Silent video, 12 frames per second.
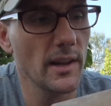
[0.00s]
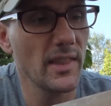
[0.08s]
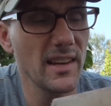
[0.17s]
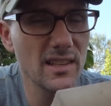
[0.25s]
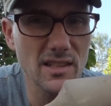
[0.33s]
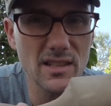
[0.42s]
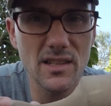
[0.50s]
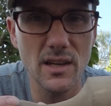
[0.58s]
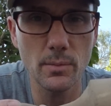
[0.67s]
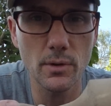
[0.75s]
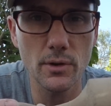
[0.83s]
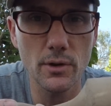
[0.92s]
I think it's a
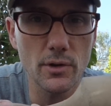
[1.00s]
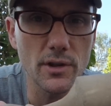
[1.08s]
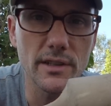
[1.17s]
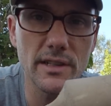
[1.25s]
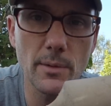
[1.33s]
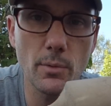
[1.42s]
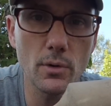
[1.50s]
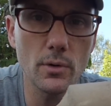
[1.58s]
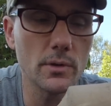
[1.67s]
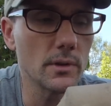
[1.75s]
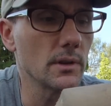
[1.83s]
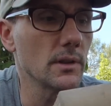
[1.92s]
dibbler or a dibble
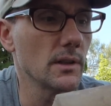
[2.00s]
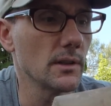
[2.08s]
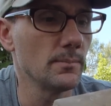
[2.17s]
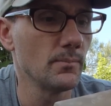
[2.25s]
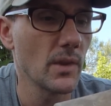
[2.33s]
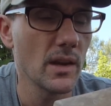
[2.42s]
or a